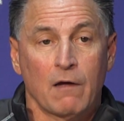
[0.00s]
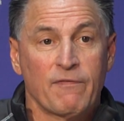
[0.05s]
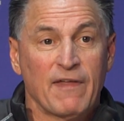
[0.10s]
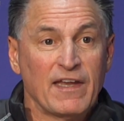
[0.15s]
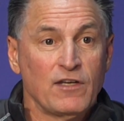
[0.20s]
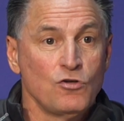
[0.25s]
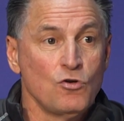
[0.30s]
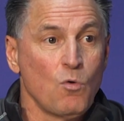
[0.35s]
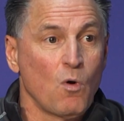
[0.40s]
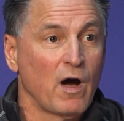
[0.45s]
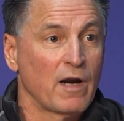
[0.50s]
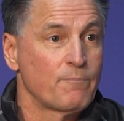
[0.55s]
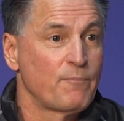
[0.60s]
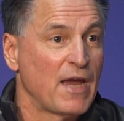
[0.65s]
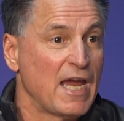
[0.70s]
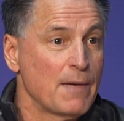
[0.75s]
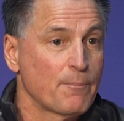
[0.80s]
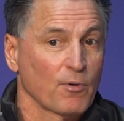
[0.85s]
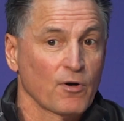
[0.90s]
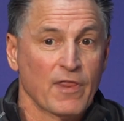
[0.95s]
They knew on
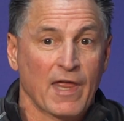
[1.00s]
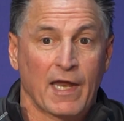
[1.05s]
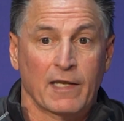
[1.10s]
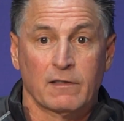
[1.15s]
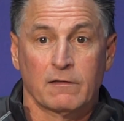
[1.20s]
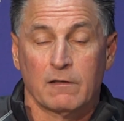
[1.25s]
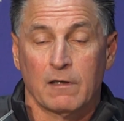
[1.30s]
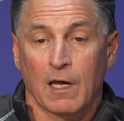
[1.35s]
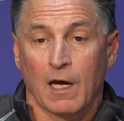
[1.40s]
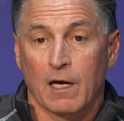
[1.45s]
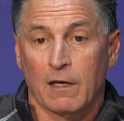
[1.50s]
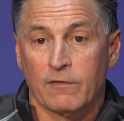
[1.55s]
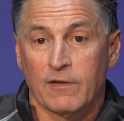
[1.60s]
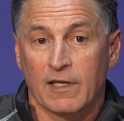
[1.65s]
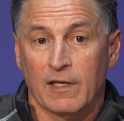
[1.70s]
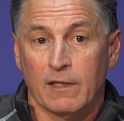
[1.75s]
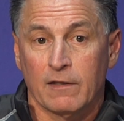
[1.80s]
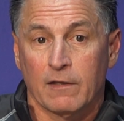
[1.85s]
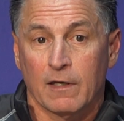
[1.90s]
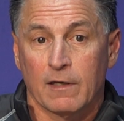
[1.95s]
paper that
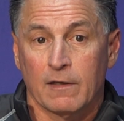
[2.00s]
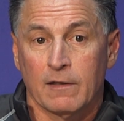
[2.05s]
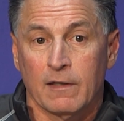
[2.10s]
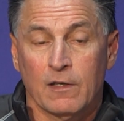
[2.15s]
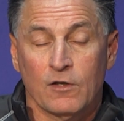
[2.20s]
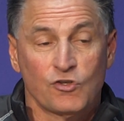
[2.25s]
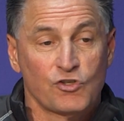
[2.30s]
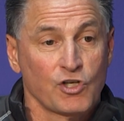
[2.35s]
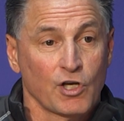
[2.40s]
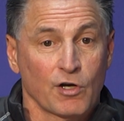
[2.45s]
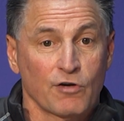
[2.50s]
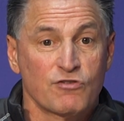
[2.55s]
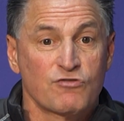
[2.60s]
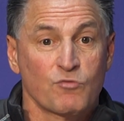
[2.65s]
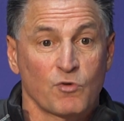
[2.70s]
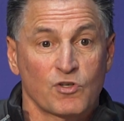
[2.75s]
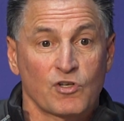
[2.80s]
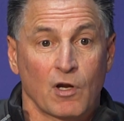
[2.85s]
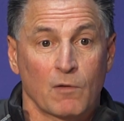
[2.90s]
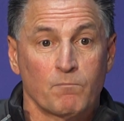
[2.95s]
the
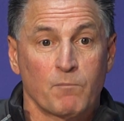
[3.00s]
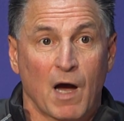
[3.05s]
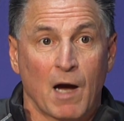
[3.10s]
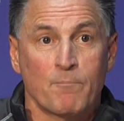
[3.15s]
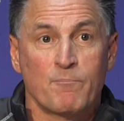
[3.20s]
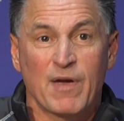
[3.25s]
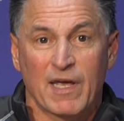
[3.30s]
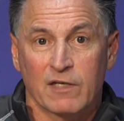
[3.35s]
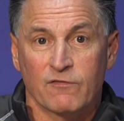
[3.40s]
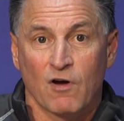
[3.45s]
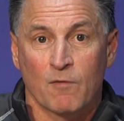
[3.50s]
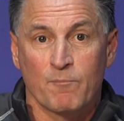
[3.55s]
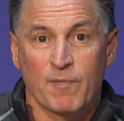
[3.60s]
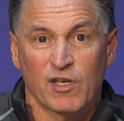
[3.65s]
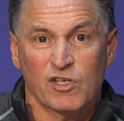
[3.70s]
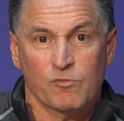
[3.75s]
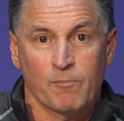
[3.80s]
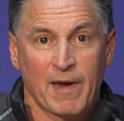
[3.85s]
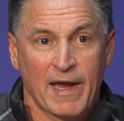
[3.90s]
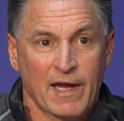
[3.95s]
series was a bit of a
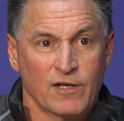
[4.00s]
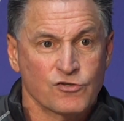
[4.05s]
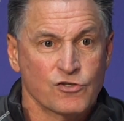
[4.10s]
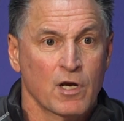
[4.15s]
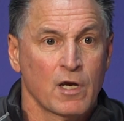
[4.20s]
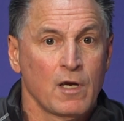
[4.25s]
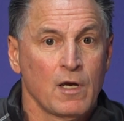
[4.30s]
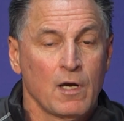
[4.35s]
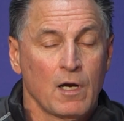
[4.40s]
mismatch.